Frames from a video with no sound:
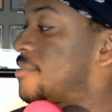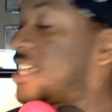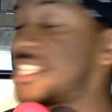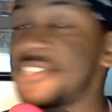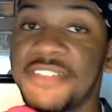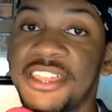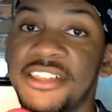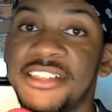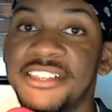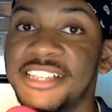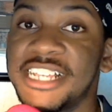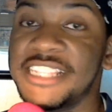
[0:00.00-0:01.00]
That's fair.
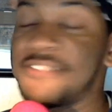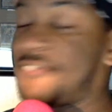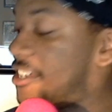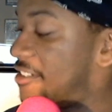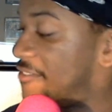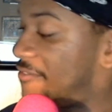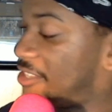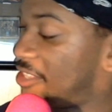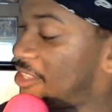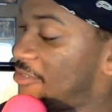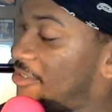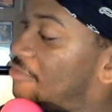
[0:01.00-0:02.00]
That's fair for the
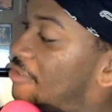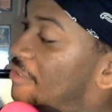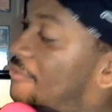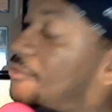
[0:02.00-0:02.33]
3/3